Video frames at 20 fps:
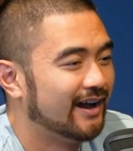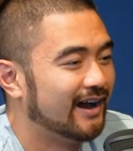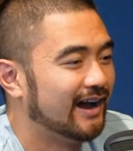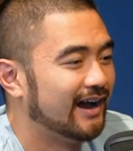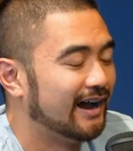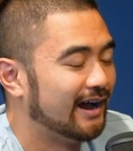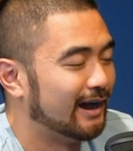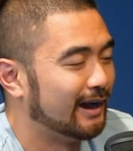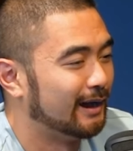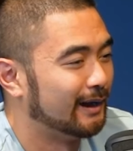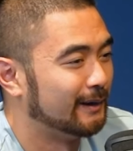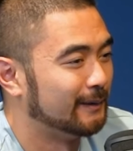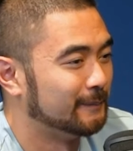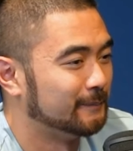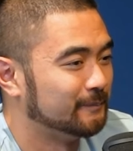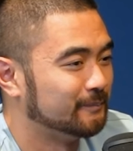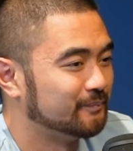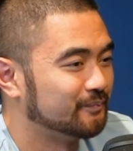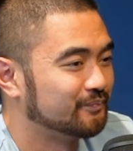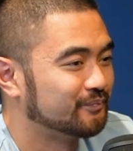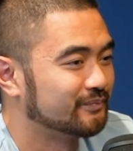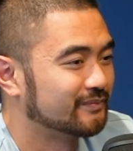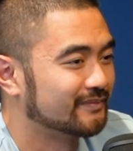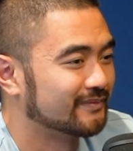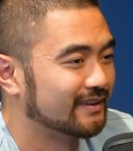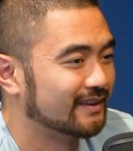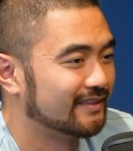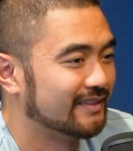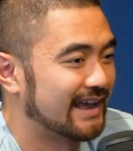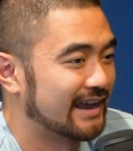
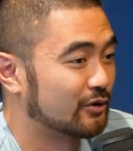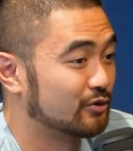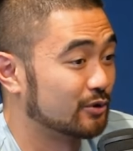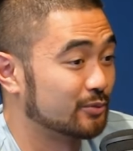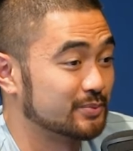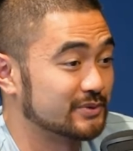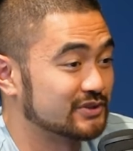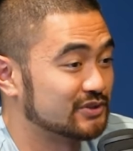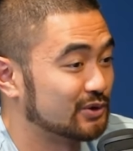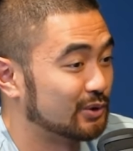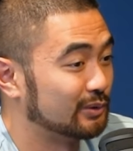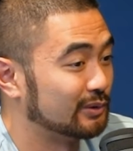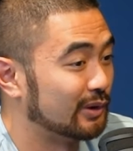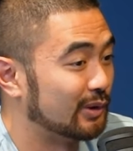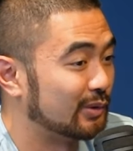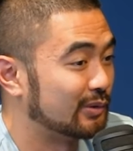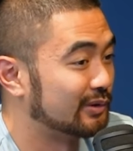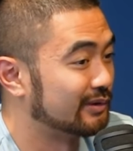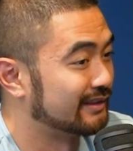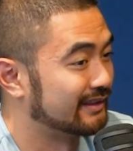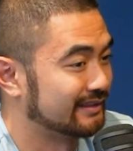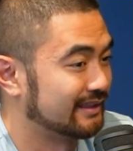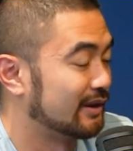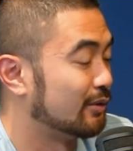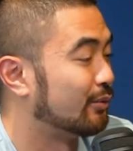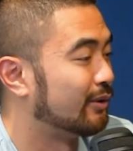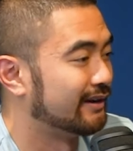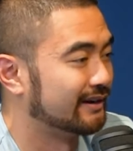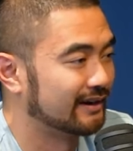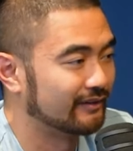That group is so local that they
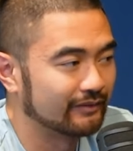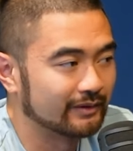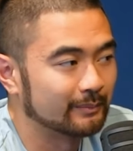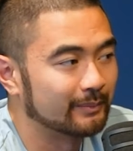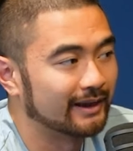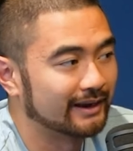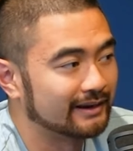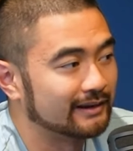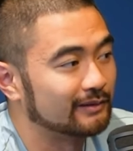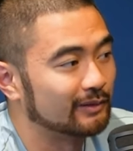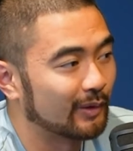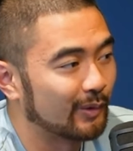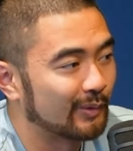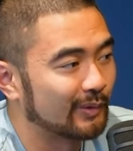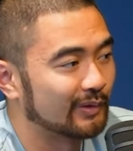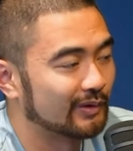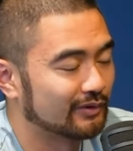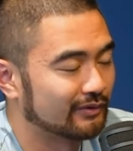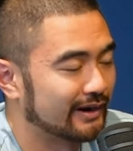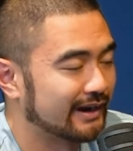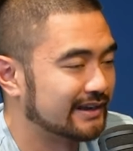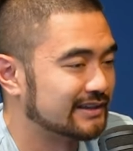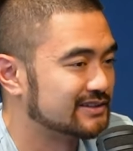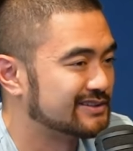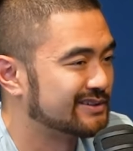want everybody local, right?